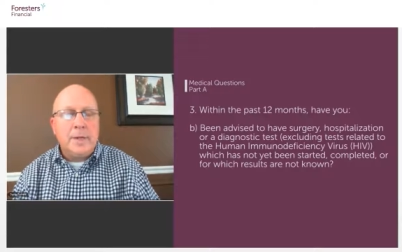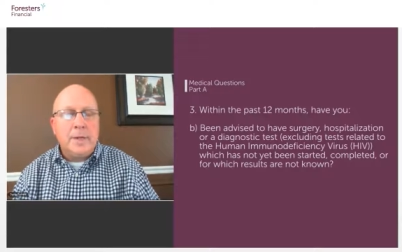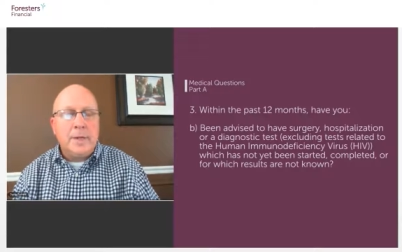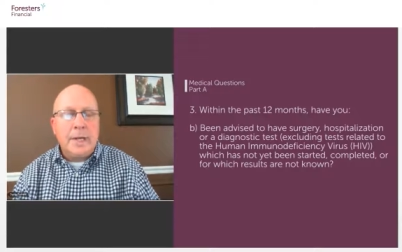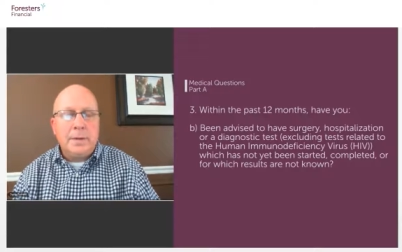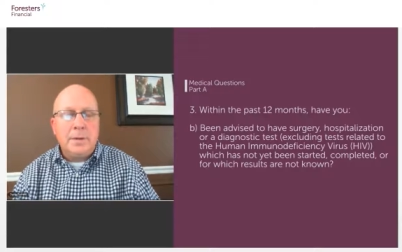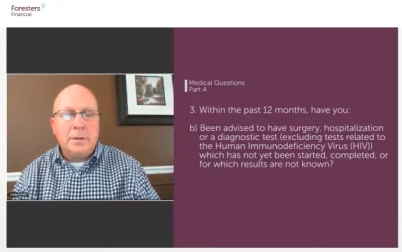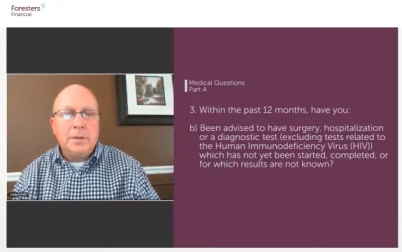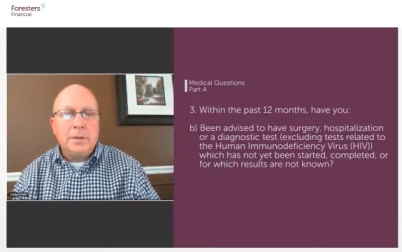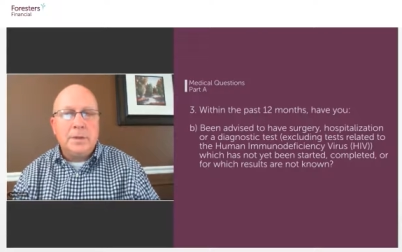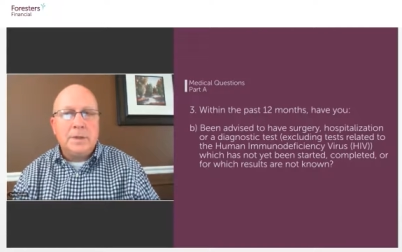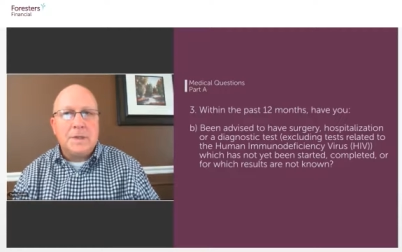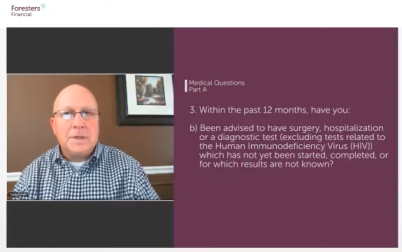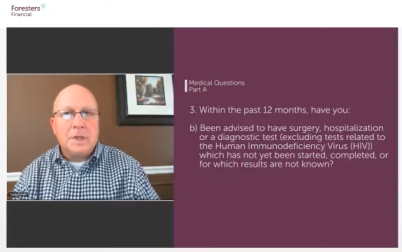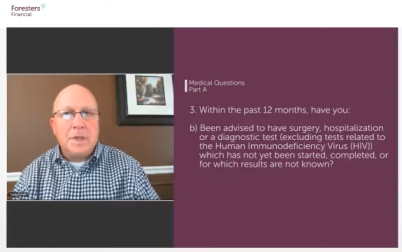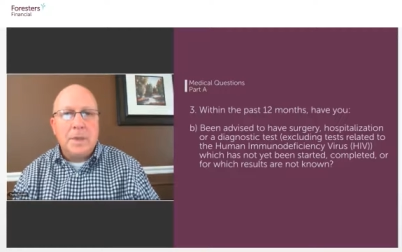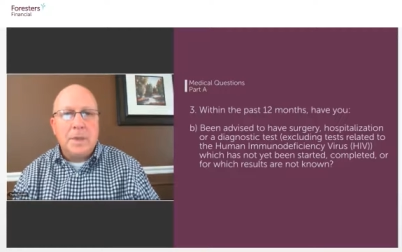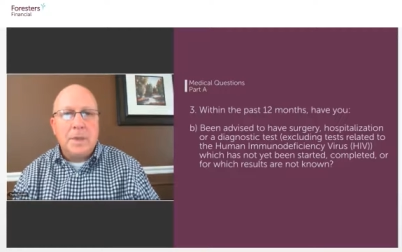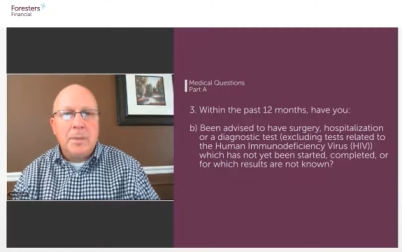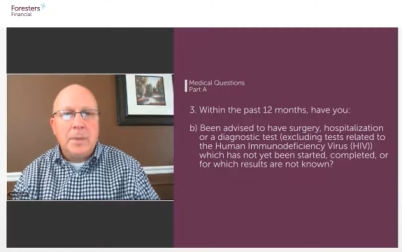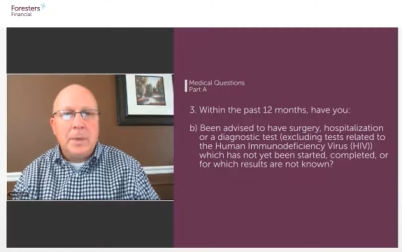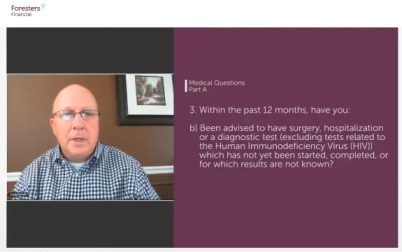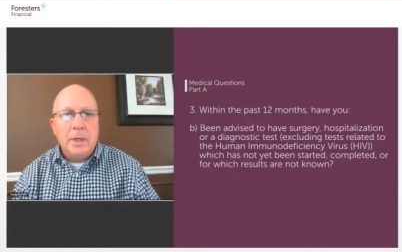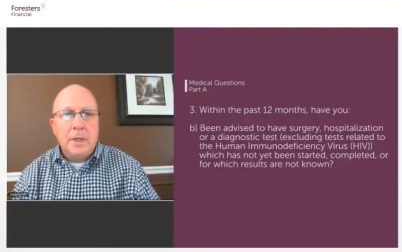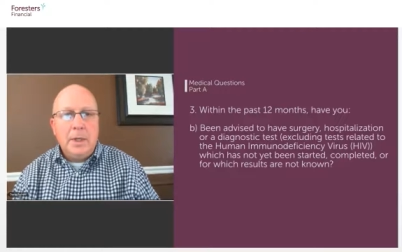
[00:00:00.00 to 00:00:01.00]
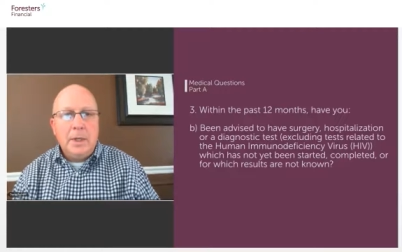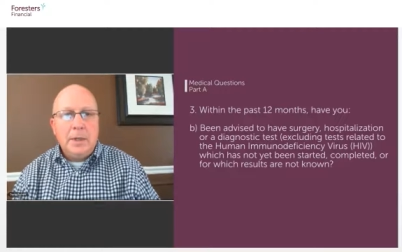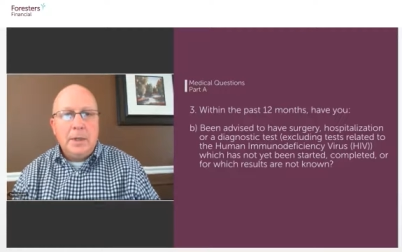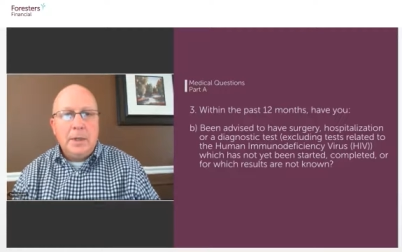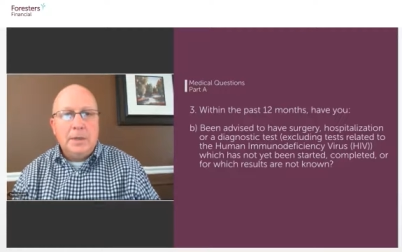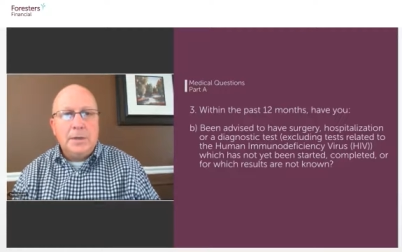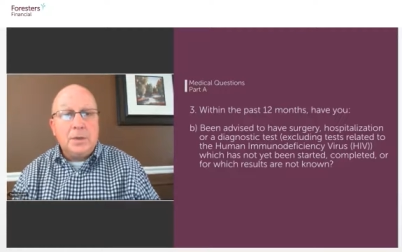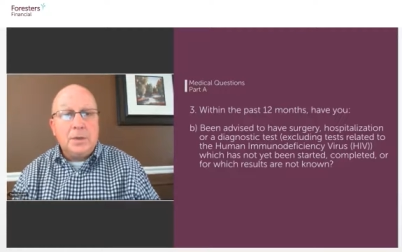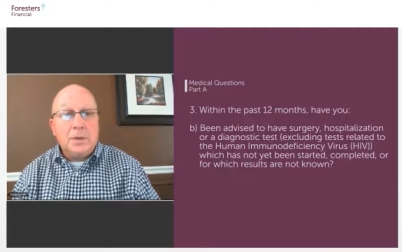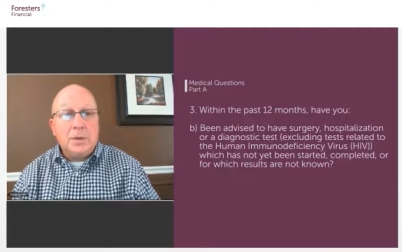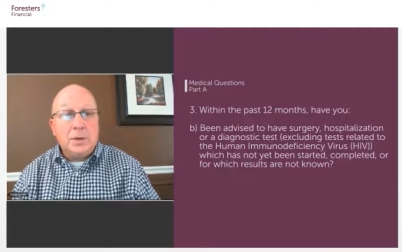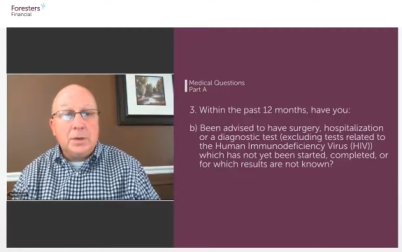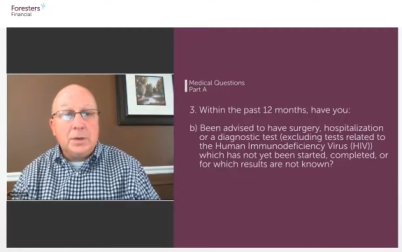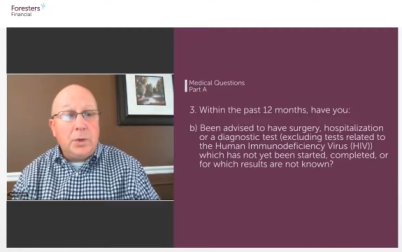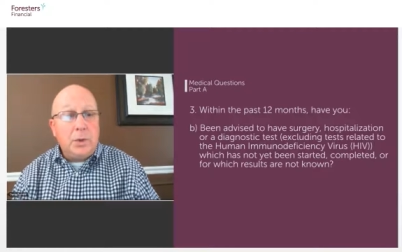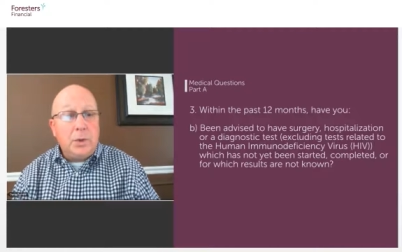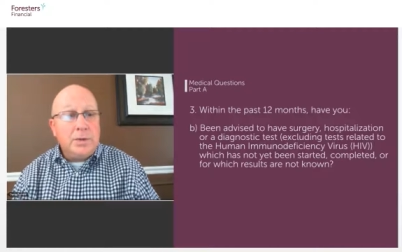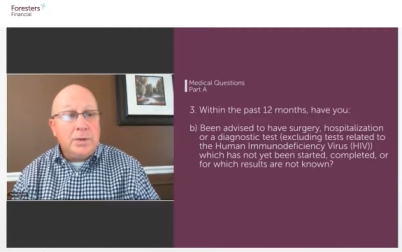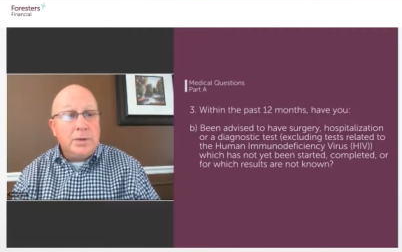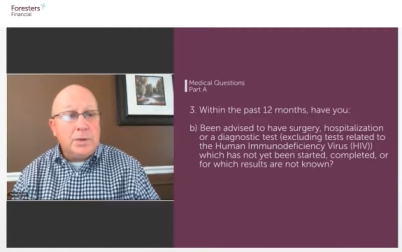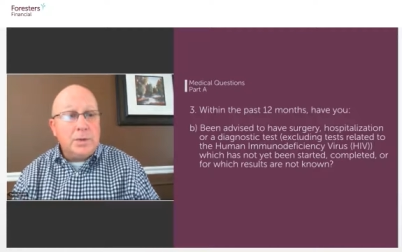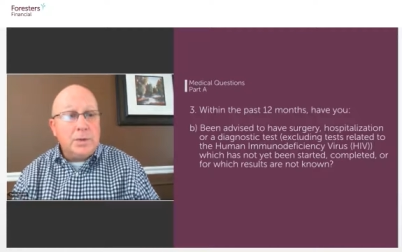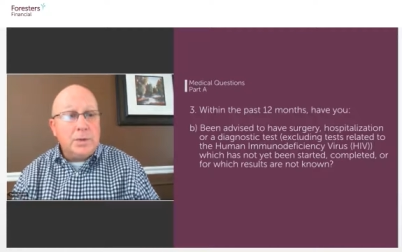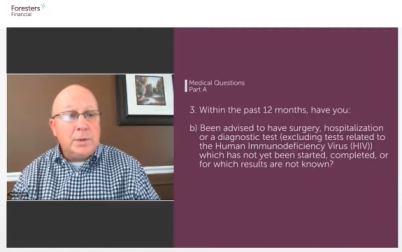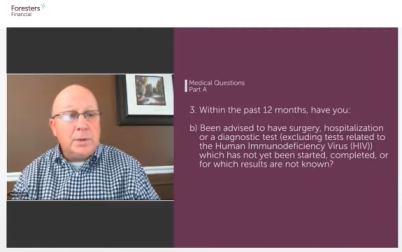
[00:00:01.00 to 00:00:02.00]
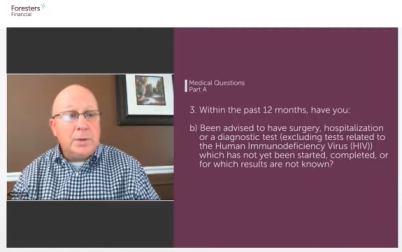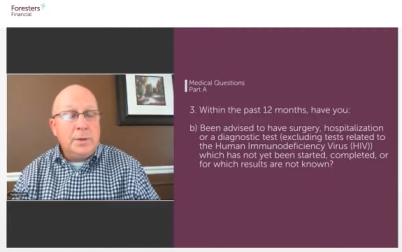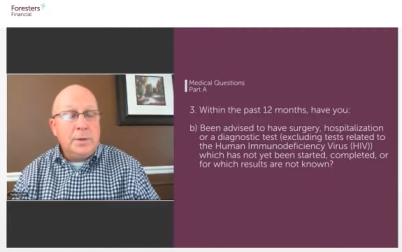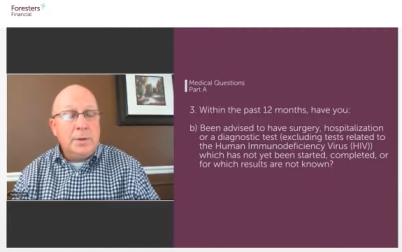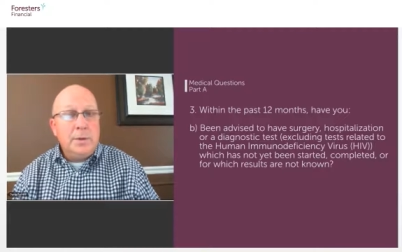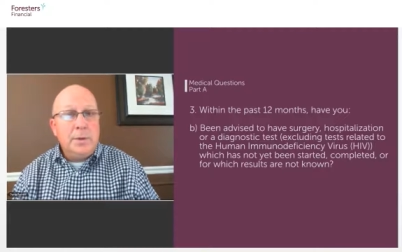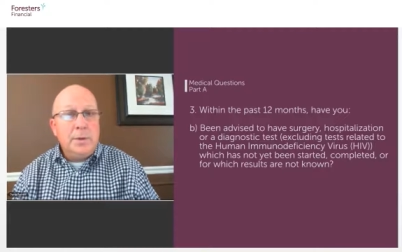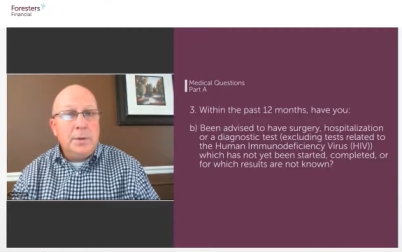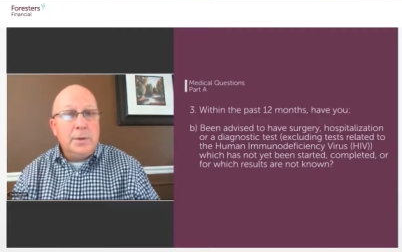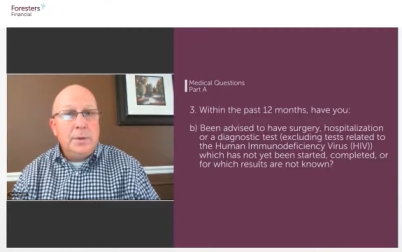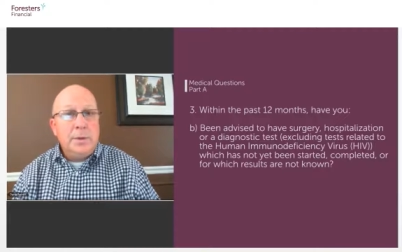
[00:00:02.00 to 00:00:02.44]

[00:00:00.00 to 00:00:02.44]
an annual exam that's closer